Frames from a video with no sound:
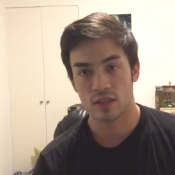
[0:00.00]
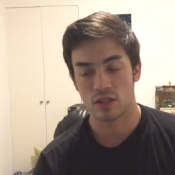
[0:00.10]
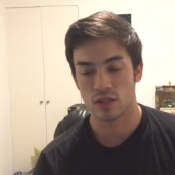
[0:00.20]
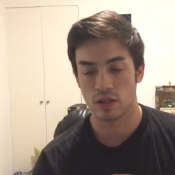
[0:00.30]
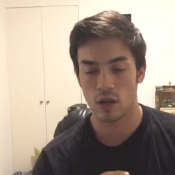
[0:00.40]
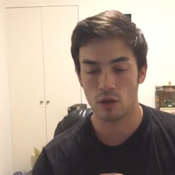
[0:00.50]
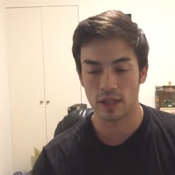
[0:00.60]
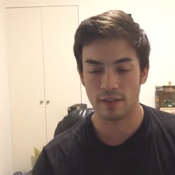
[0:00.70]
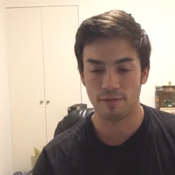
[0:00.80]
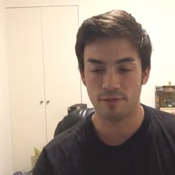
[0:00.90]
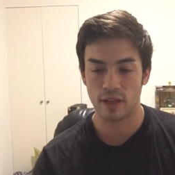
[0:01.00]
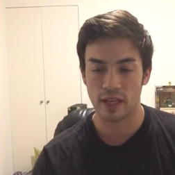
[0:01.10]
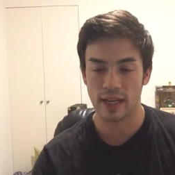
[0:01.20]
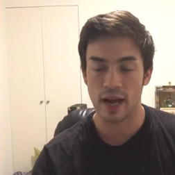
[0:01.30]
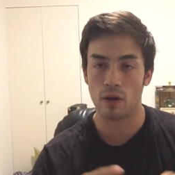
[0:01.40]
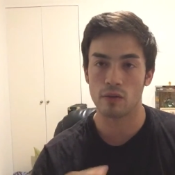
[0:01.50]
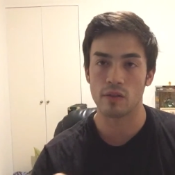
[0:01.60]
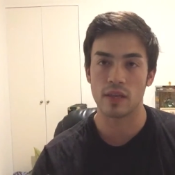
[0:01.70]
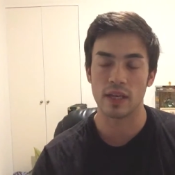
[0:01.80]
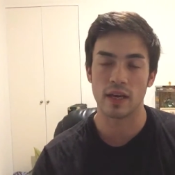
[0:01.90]
slowly filling
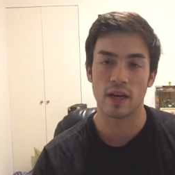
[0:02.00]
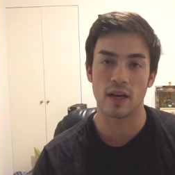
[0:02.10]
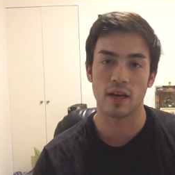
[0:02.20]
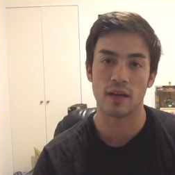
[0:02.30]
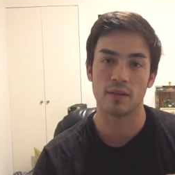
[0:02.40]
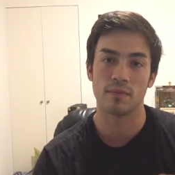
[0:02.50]
out the uh,